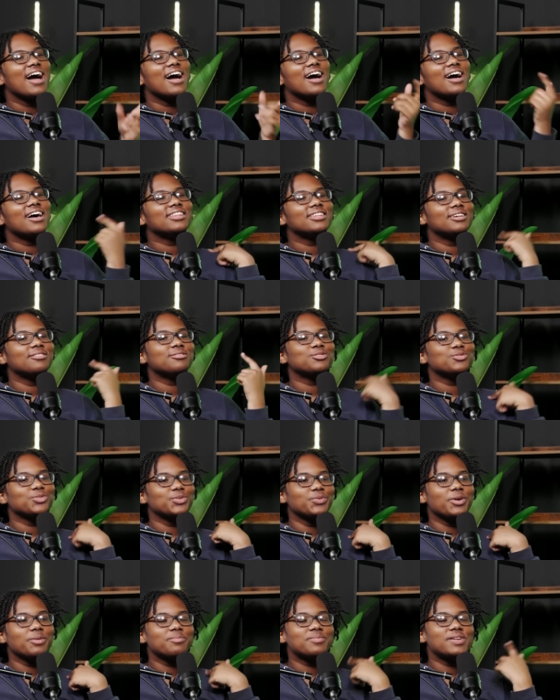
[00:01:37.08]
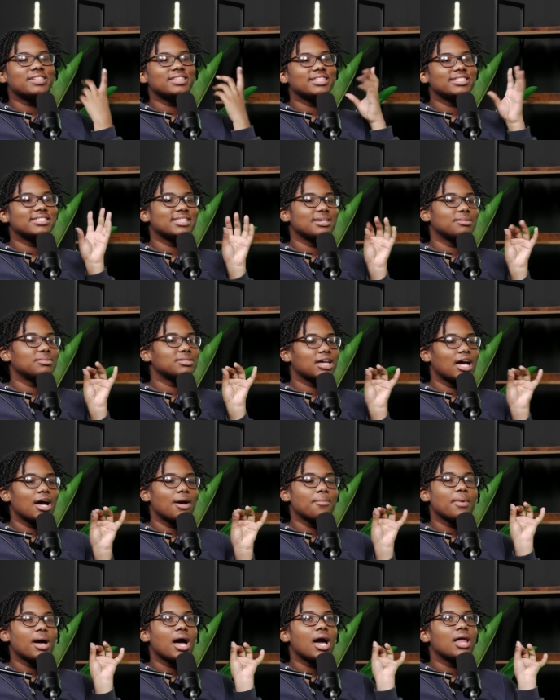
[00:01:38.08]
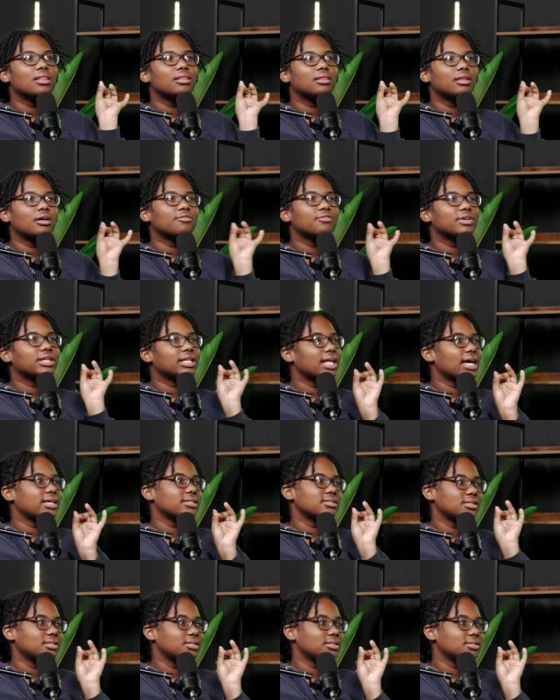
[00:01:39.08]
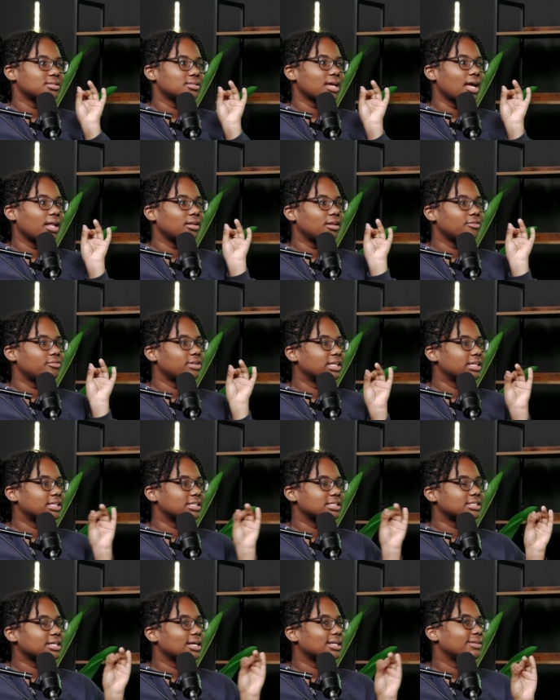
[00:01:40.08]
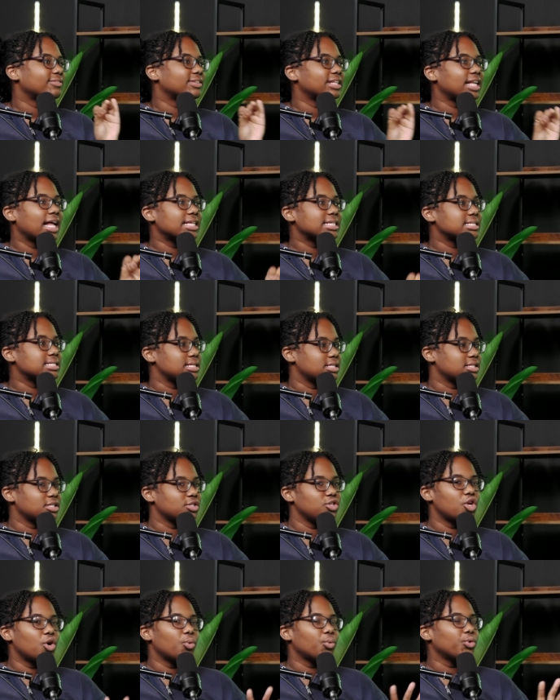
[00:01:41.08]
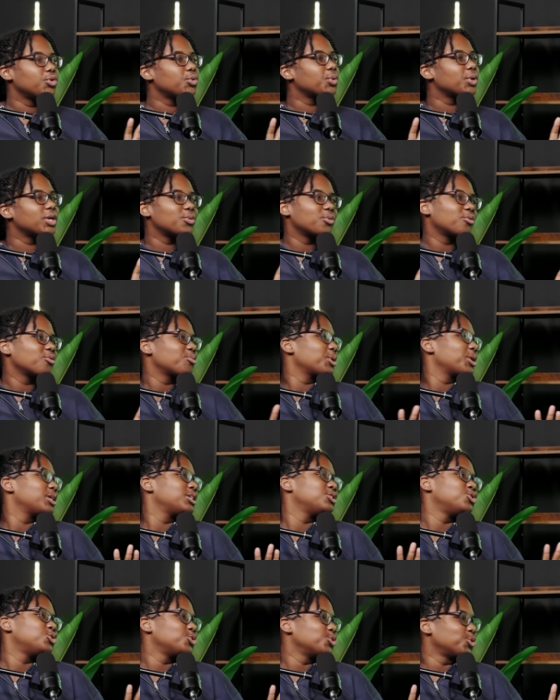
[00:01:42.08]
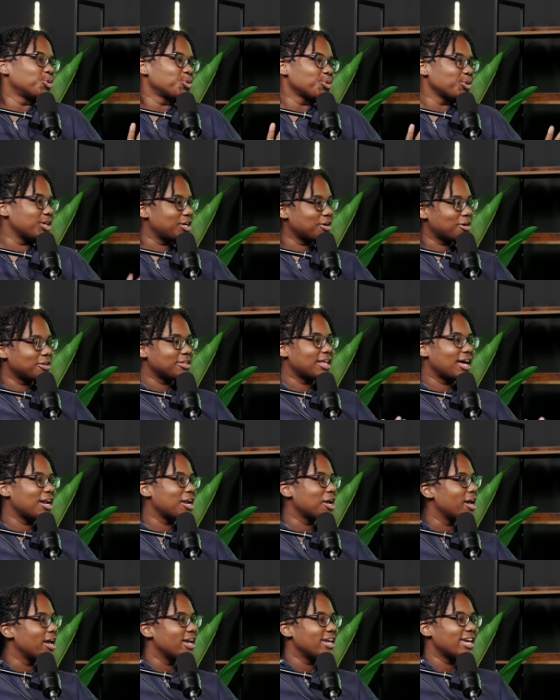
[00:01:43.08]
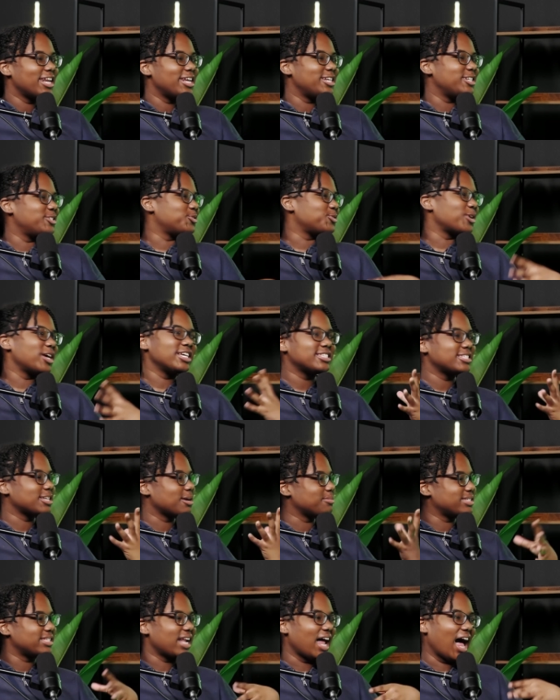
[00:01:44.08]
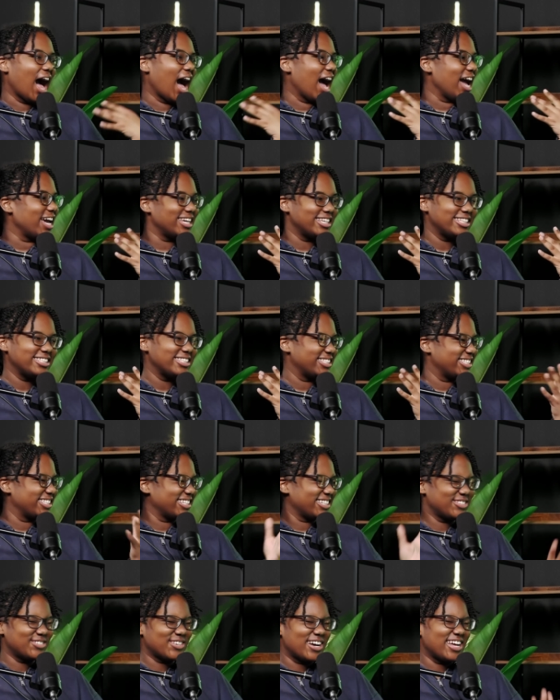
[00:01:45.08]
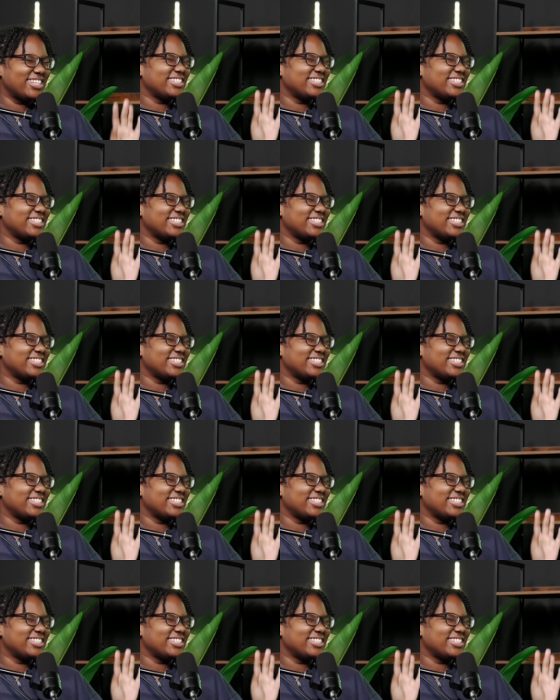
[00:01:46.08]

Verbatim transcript: I love streetwear, but at the same time, I love classiness. I love like the style of classiness. You know, we were we wearing jewelry, all that, getting mm-hmm. dressed up to the highest. It's like, oh, I